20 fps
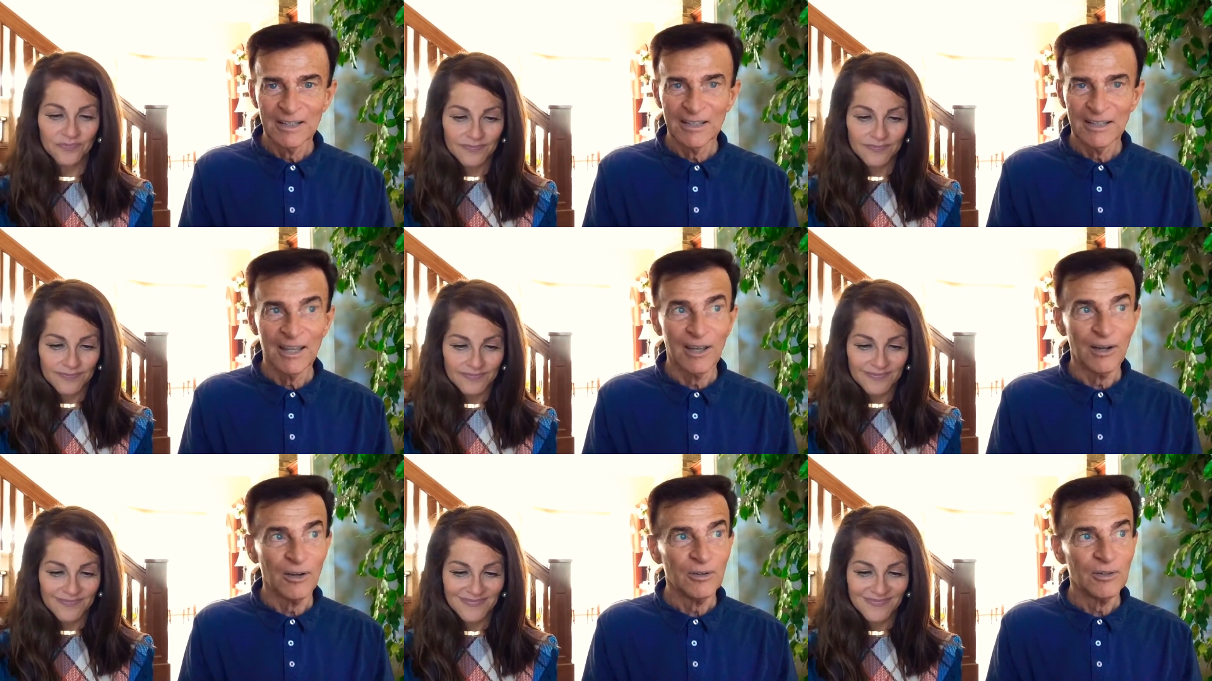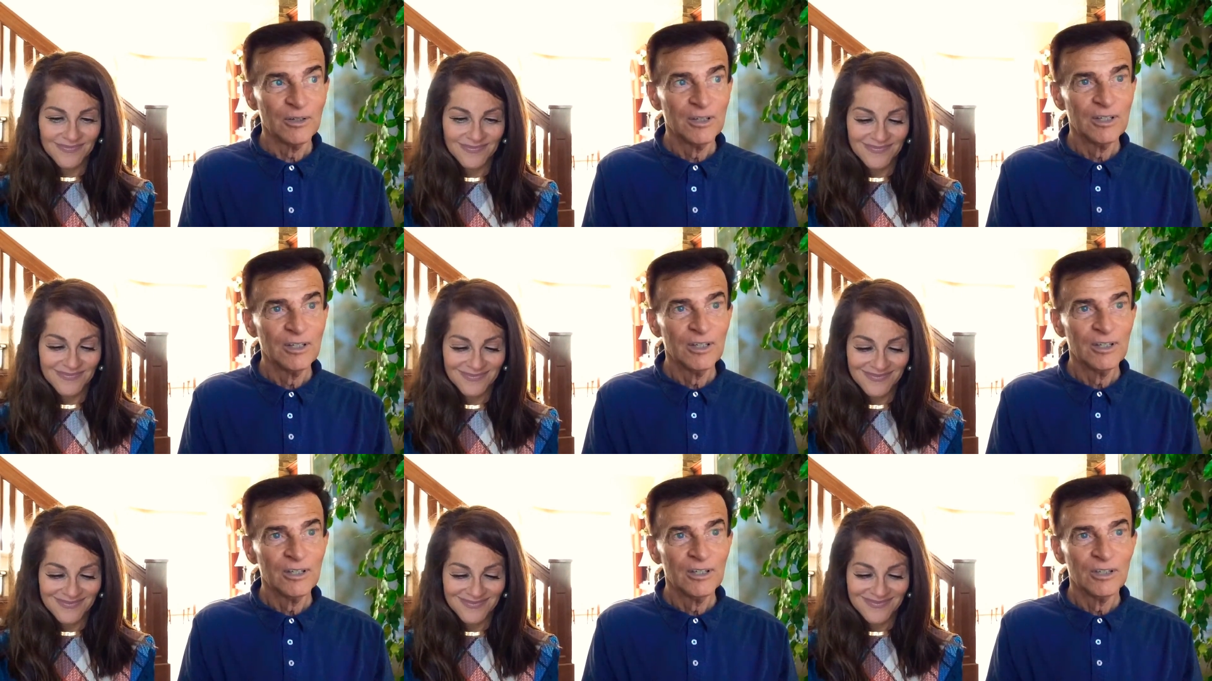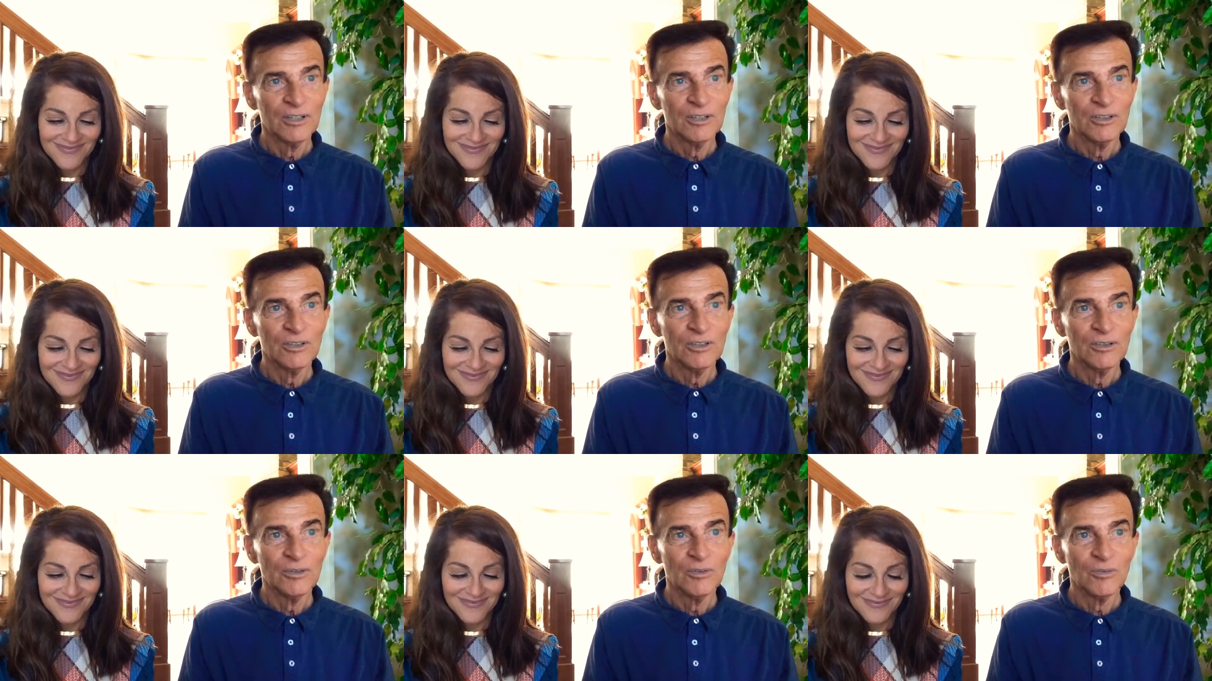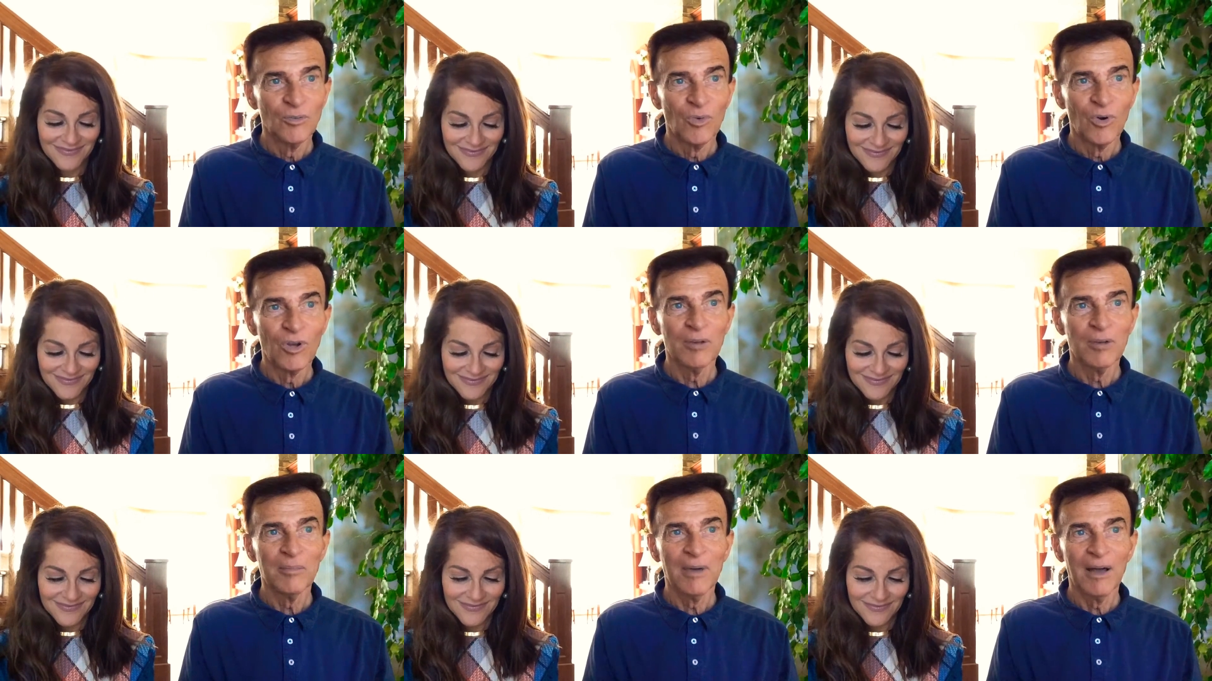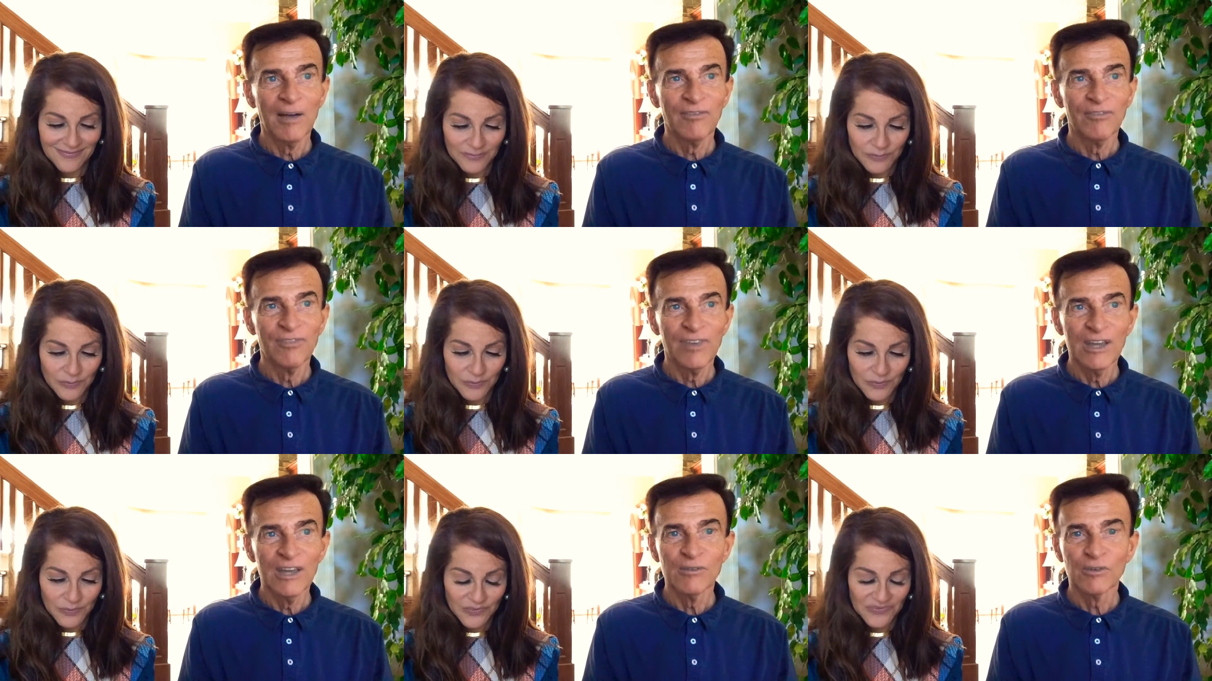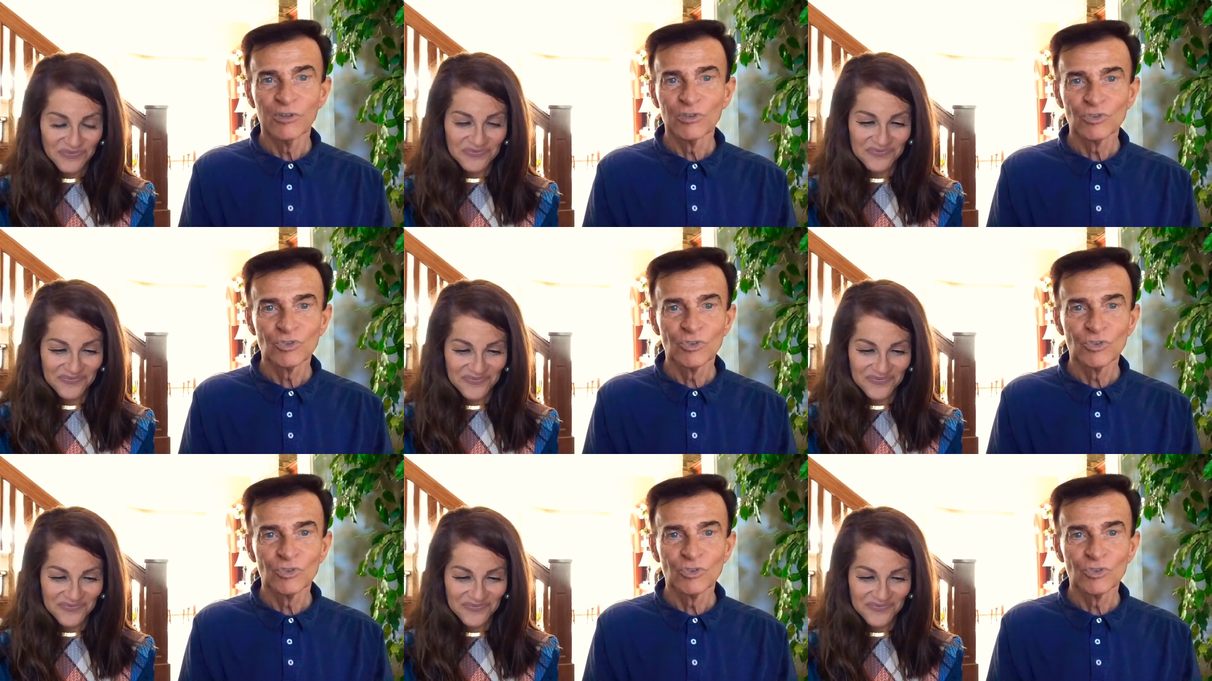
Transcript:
Speaker 1: Now, one of my favorite